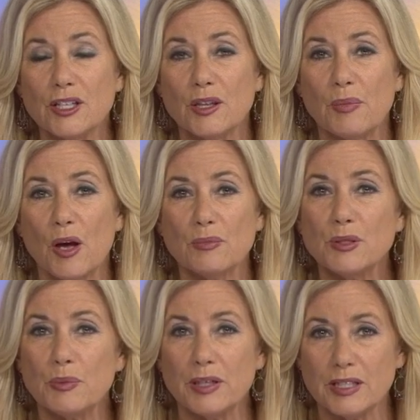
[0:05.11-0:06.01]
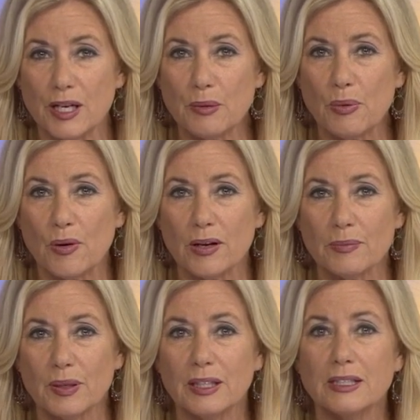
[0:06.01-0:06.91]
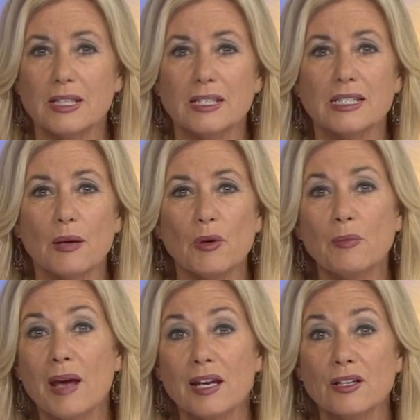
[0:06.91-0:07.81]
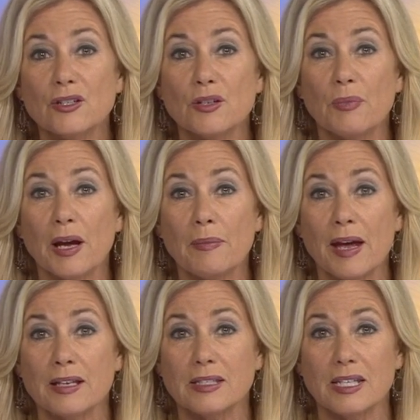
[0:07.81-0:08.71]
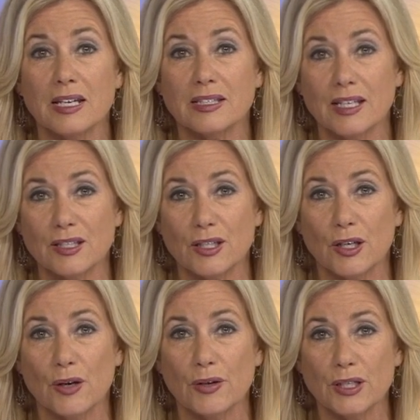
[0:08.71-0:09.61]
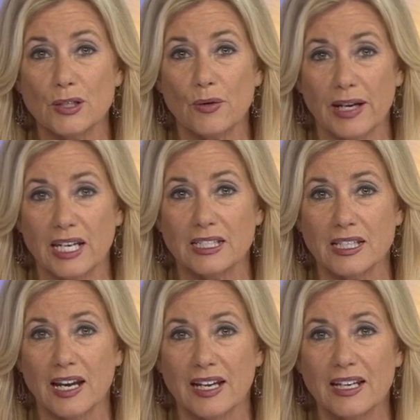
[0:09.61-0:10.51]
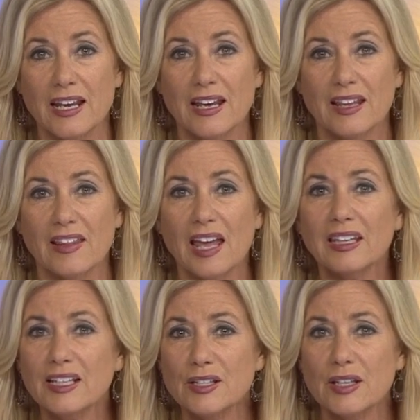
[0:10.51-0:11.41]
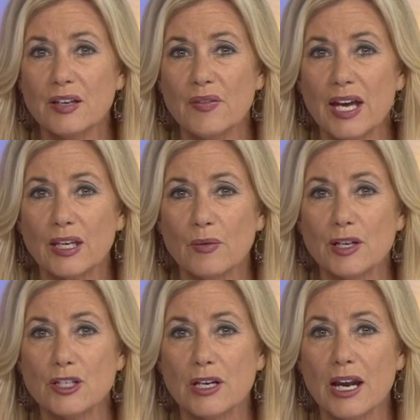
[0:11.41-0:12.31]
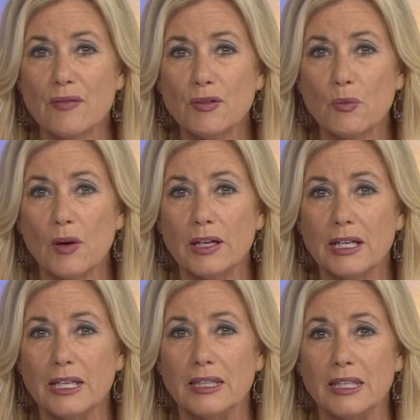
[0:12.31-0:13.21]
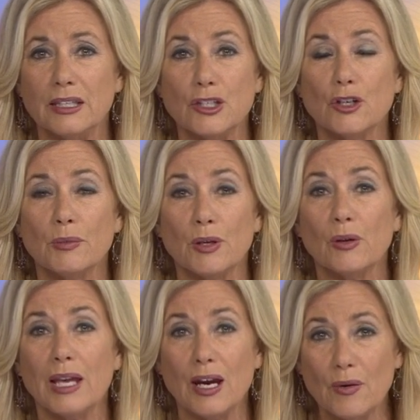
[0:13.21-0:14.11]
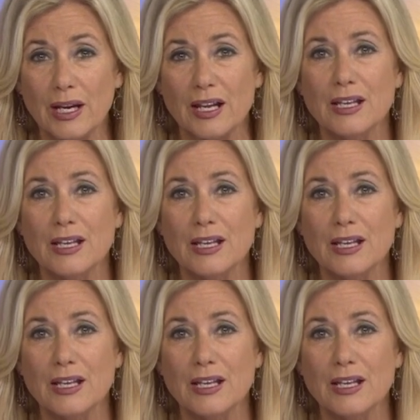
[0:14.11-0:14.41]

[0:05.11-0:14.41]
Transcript: at the Palm Springs Airport. Police say someone managed to bypass TSA security screening tonight. That led to the evacuation everyone in the terminal area.